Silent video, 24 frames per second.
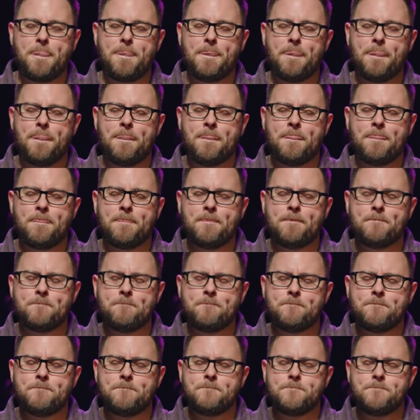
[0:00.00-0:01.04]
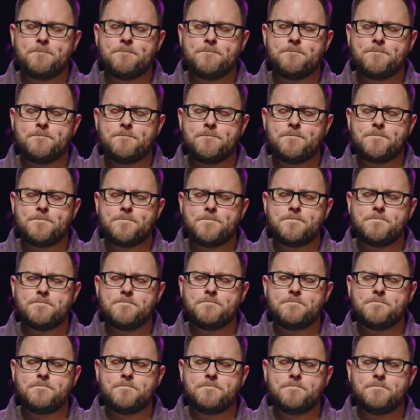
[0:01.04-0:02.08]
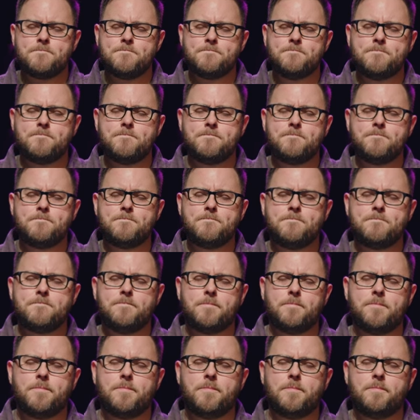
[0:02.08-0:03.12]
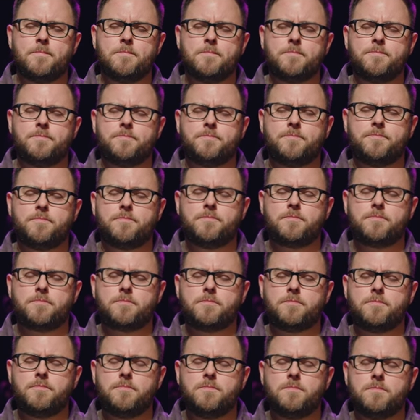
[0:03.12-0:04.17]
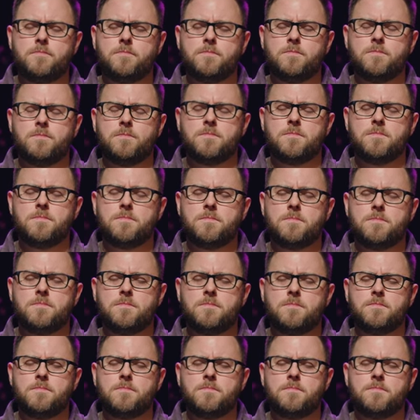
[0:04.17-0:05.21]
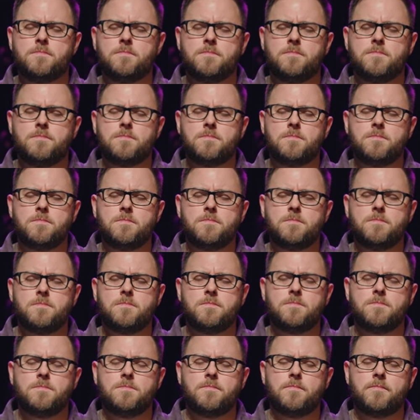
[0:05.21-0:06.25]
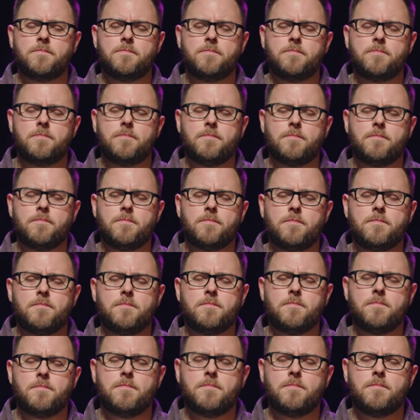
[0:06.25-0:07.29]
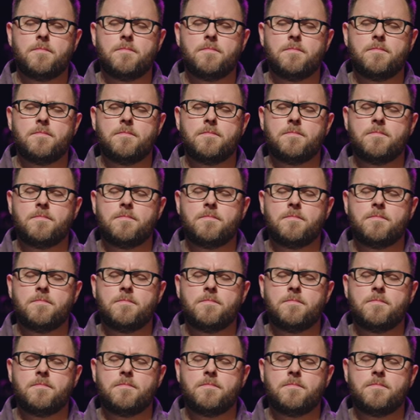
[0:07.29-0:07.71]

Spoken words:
Nothing is said.